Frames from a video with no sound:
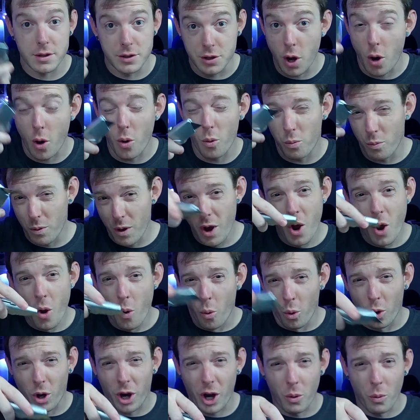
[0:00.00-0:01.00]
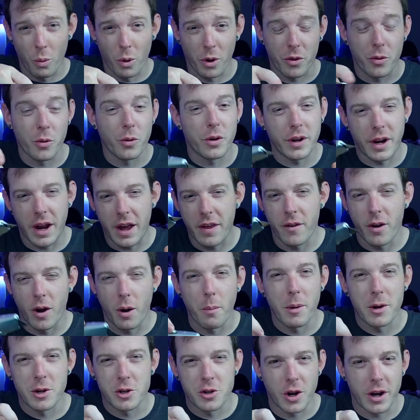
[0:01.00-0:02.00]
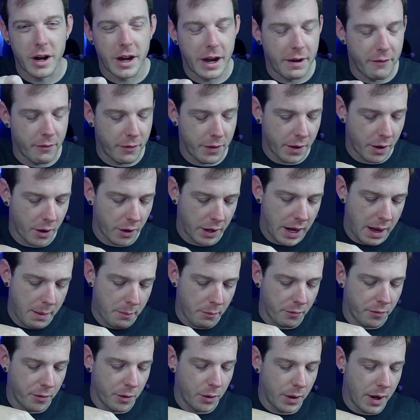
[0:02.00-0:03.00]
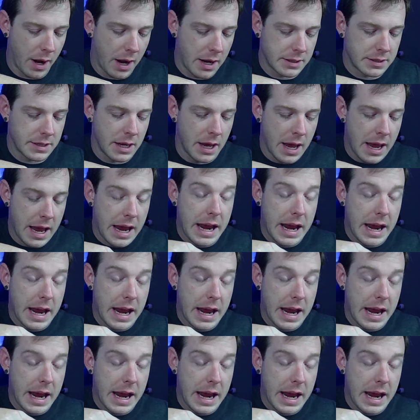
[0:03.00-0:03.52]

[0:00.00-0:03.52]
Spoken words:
So we're going to work through it together, and I'll make sure I get everything on camera for you guys.